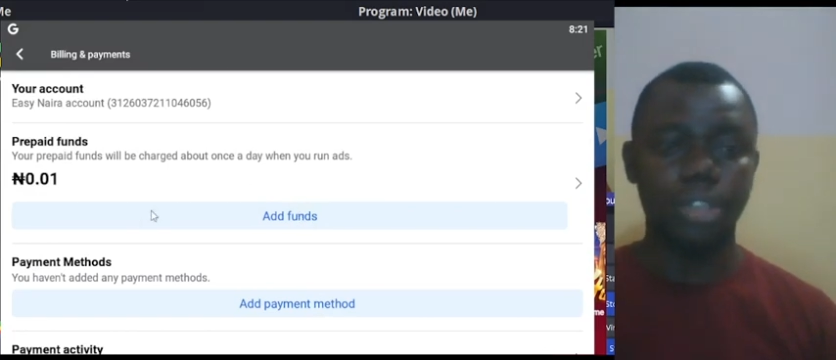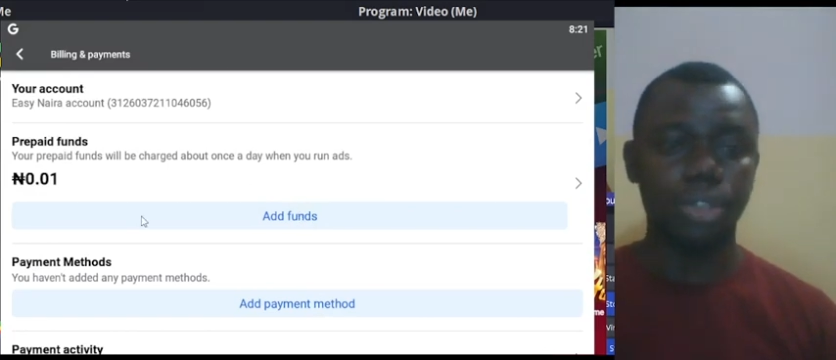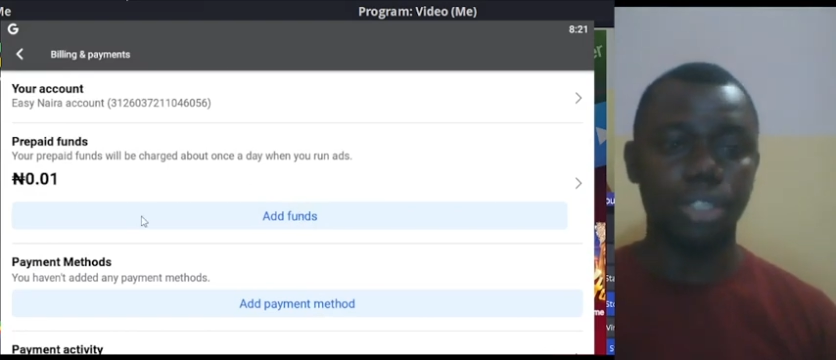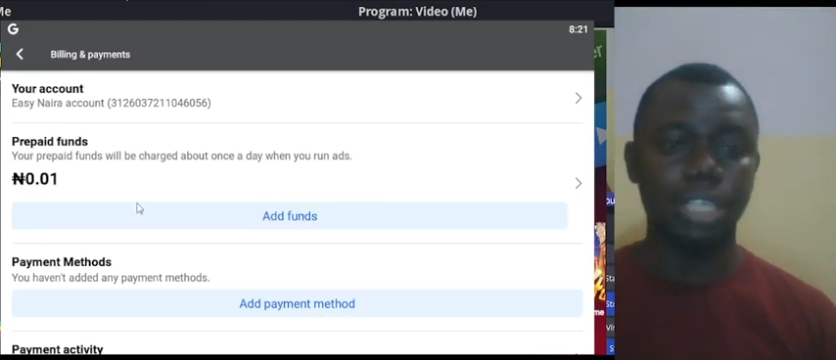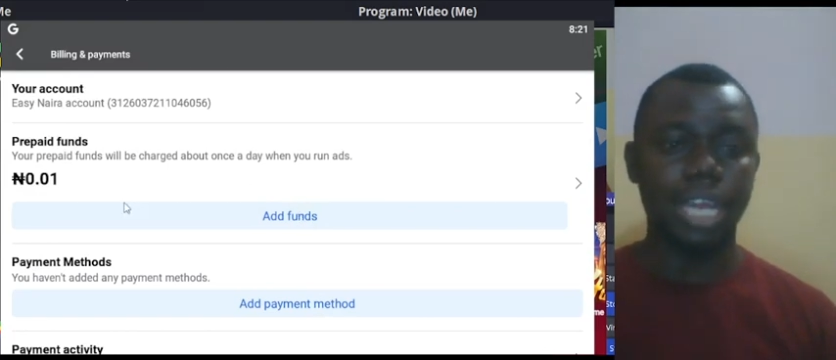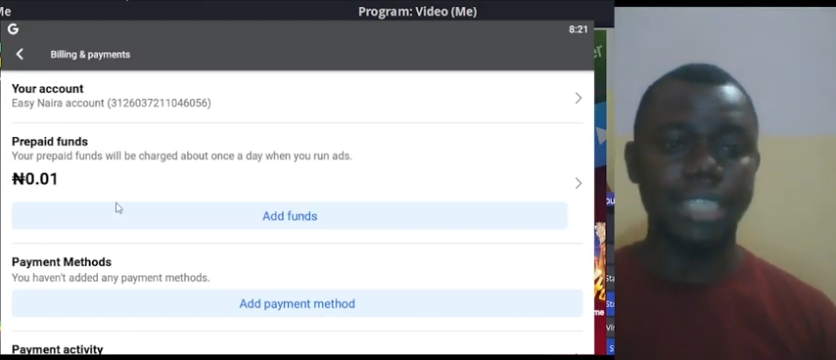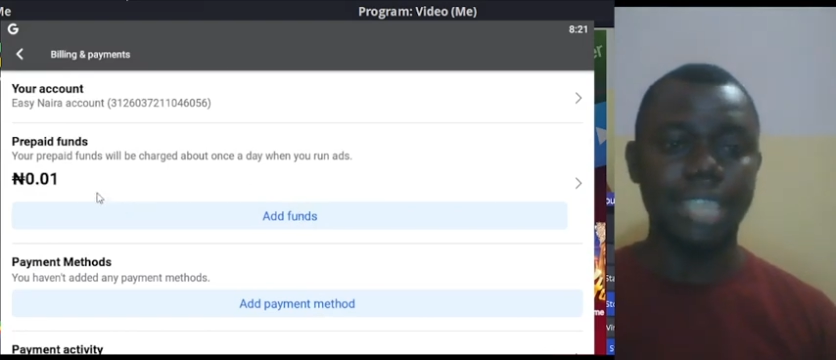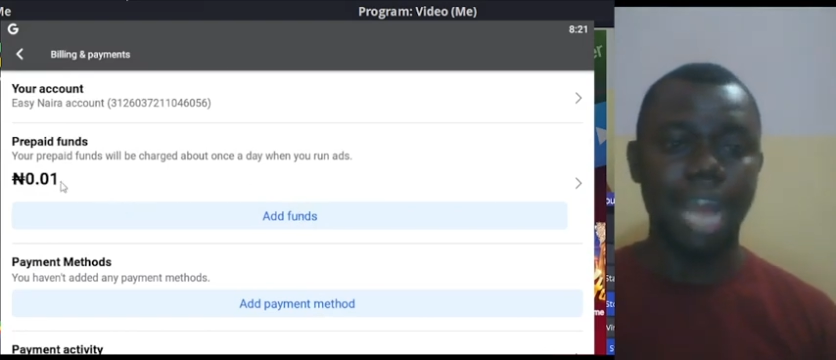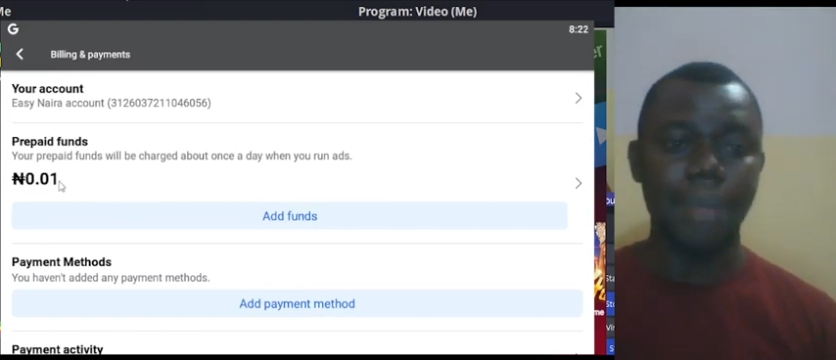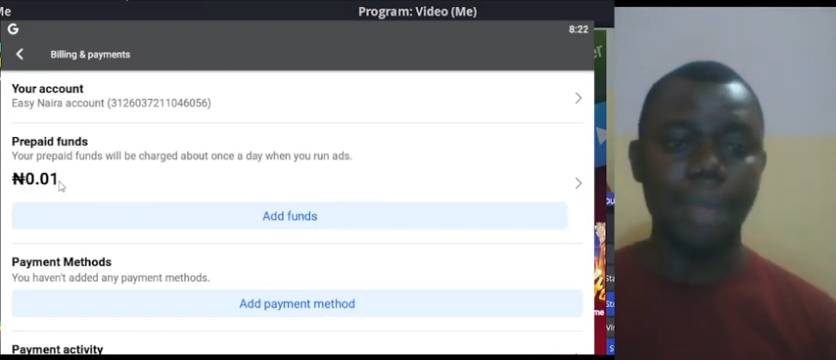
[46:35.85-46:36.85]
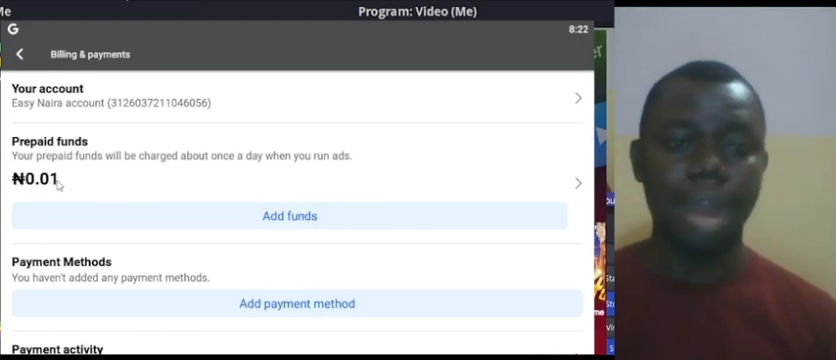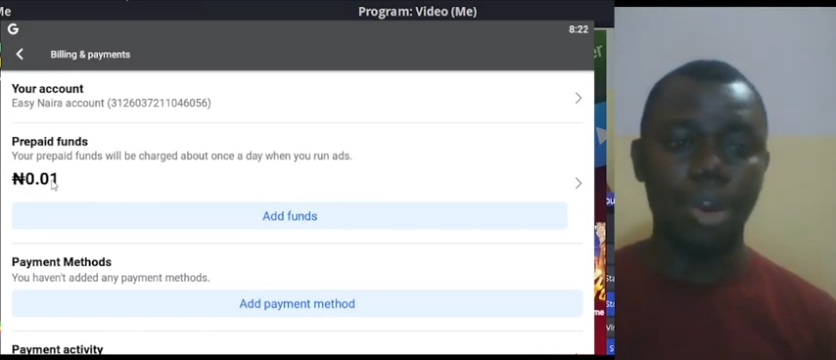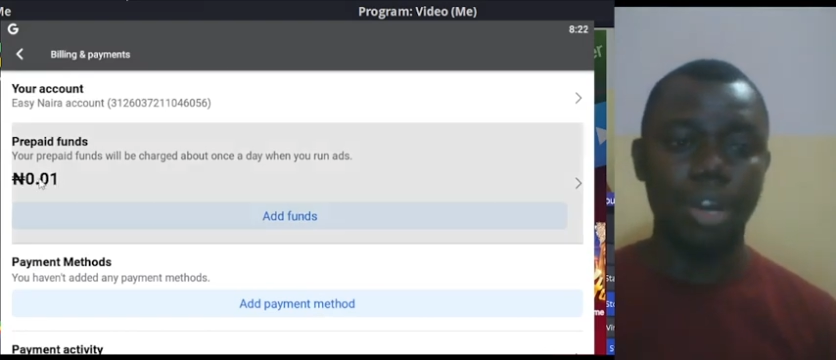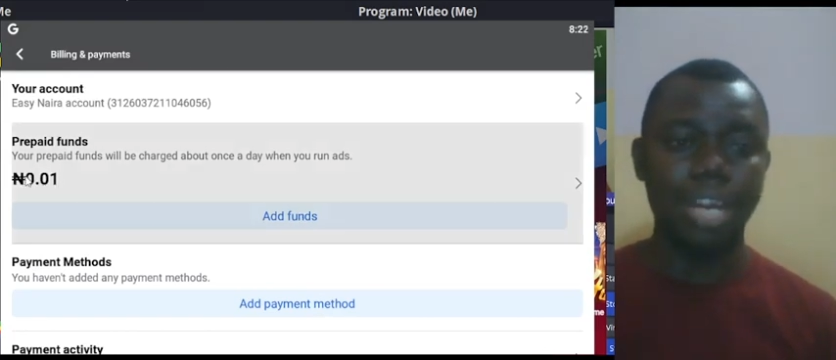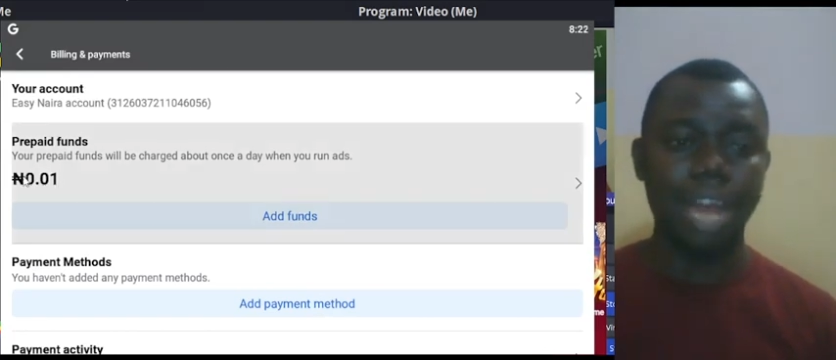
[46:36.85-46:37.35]
So you see that I'm
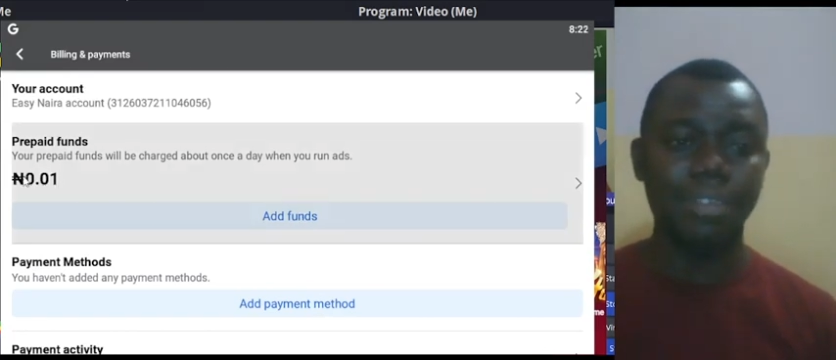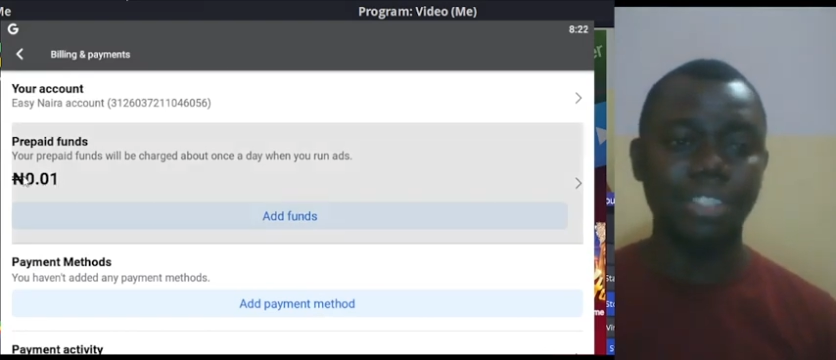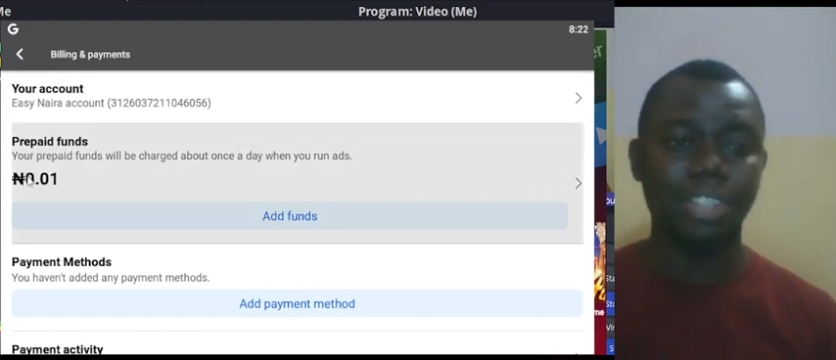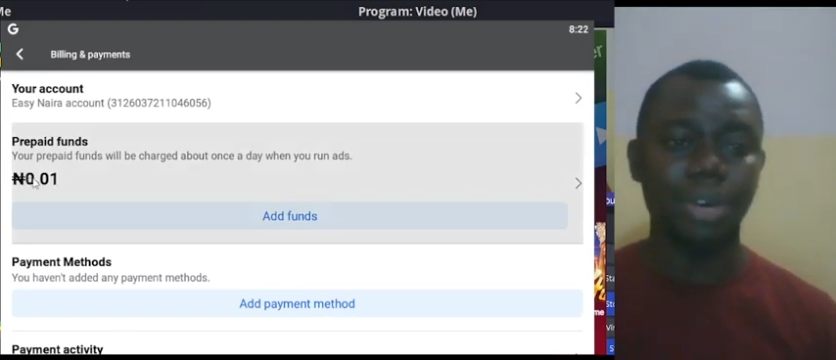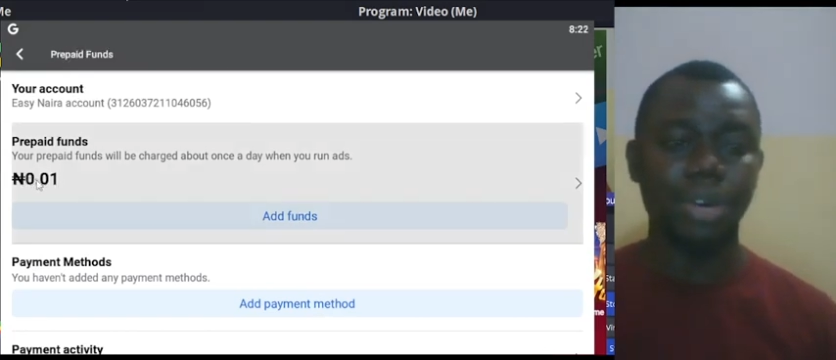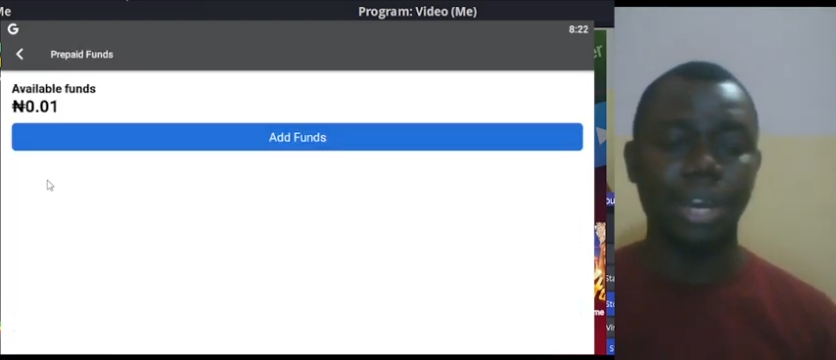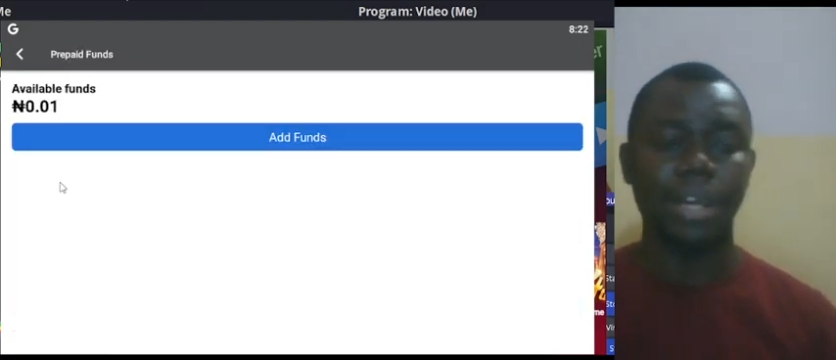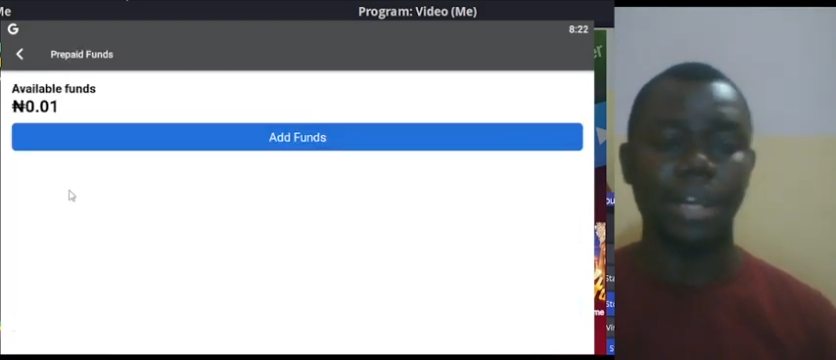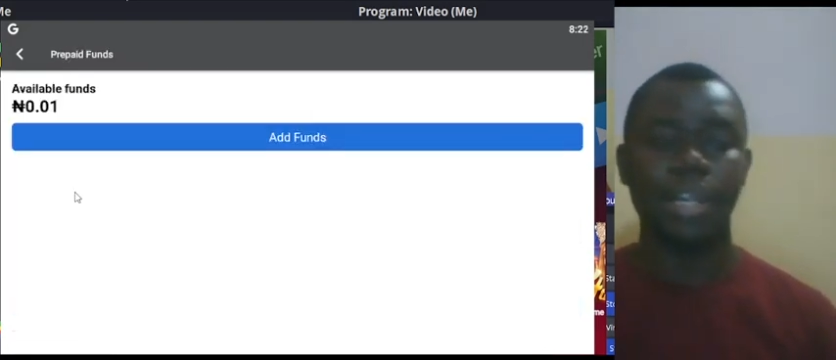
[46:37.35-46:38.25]
currently having 0 naira,